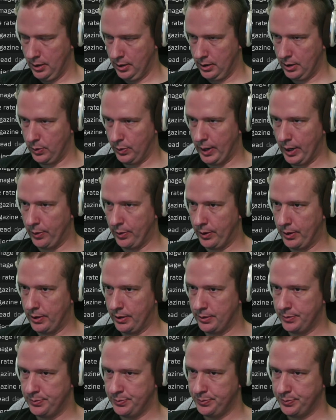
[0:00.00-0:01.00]
white one.
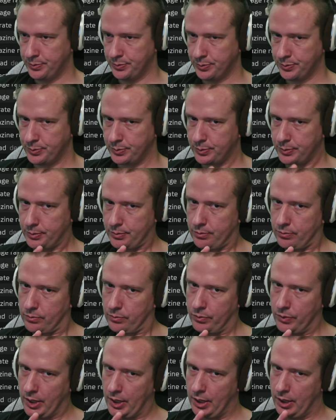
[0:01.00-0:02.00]

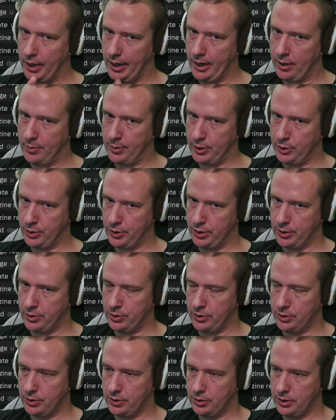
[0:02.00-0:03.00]
Ammo
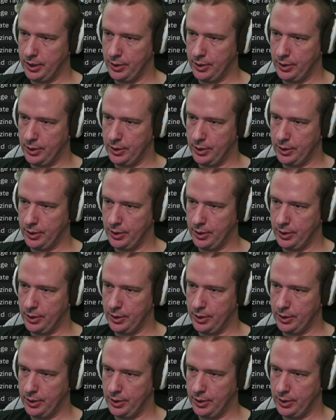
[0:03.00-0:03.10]
is